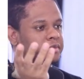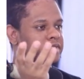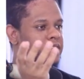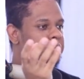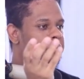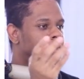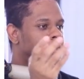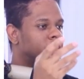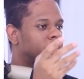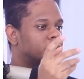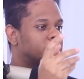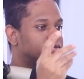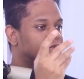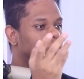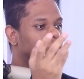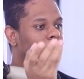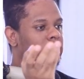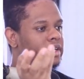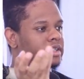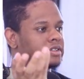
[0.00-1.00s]
some of them, but
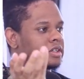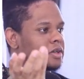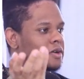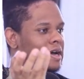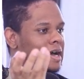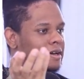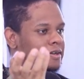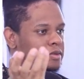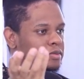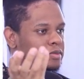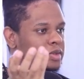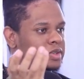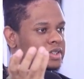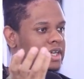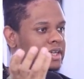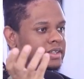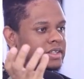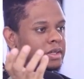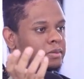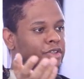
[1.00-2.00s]
if you wanted to know how to
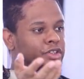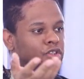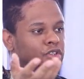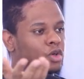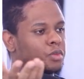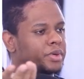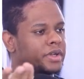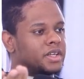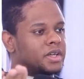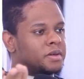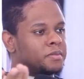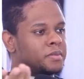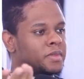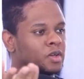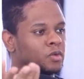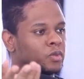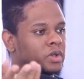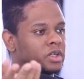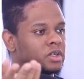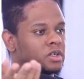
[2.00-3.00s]
rotate them, just open them
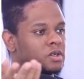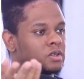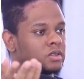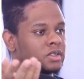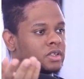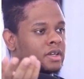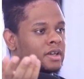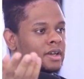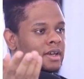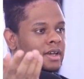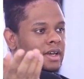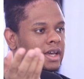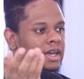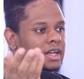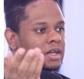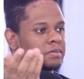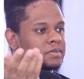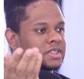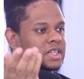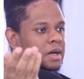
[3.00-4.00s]
in Windows,
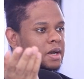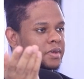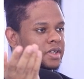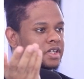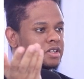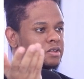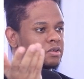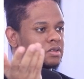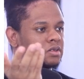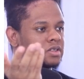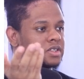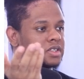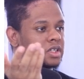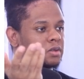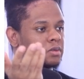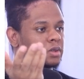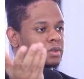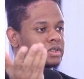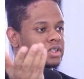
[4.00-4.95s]
and up top here, you'll see a